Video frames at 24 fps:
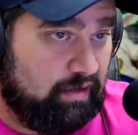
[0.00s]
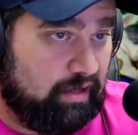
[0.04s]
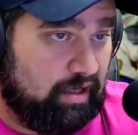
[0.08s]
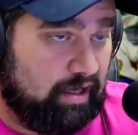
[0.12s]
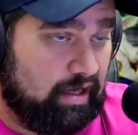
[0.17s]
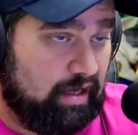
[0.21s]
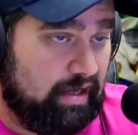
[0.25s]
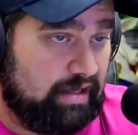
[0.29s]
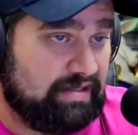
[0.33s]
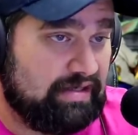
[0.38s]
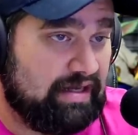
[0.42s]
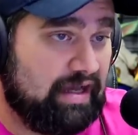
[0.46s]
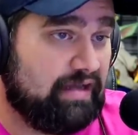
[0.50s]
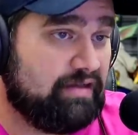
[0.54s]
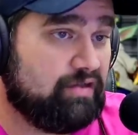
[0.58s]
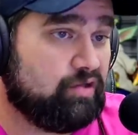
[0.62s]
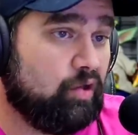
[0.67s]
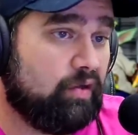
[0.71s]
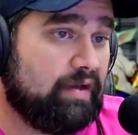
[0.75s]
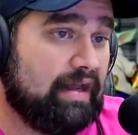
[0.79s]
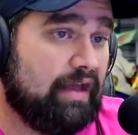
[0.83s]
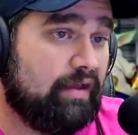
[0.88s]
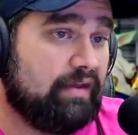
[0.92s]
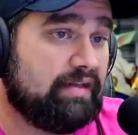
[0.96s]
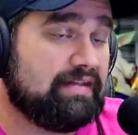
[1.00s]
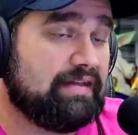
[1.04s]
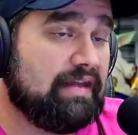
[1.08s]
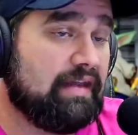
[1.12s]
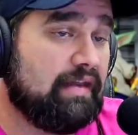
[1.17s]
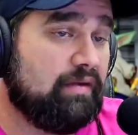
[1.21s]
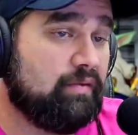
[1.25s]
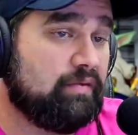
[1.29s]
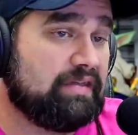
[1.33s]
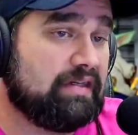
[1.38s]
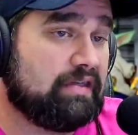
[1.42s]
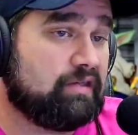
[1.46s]
Uh, Edan told Alex
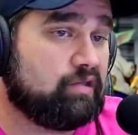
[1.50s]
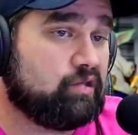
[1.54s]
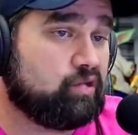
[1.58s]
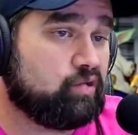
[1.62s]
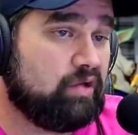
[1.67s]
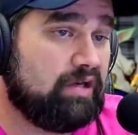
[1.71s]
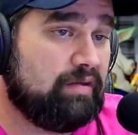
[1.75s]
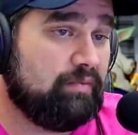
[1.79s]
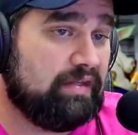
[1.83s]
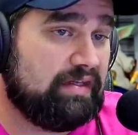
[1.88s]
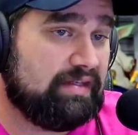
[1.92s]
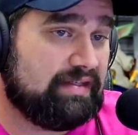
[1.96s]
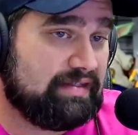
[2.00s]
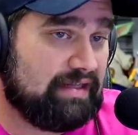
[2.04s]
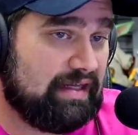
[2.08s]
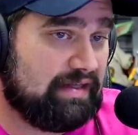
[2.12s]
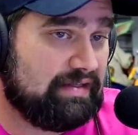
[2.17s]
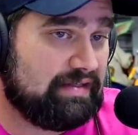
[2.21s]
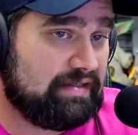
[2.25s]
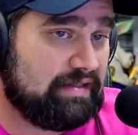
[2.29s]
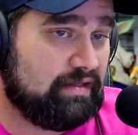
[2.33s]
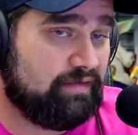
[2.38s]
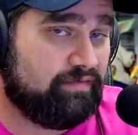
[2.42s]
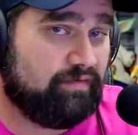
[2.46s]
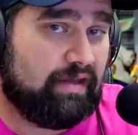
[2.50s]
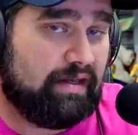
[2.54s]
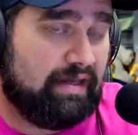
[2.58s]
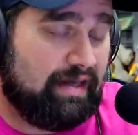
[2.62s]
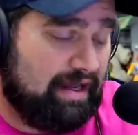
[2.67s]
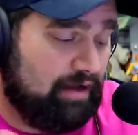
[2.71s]
that it was extremely sensitive.